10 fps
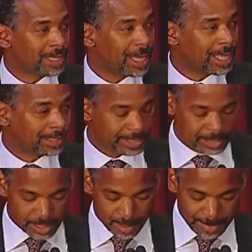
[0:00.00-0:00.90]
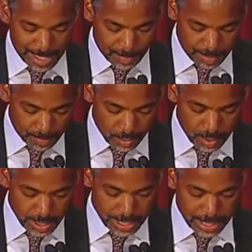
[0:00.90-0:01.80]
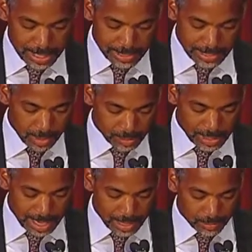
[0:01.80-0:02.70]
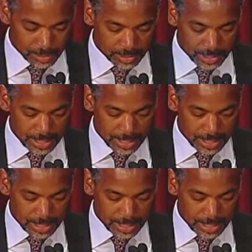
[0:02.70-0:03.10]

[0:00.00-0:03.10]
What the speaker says: colleagues, Matt Wambua and Daryl Towns.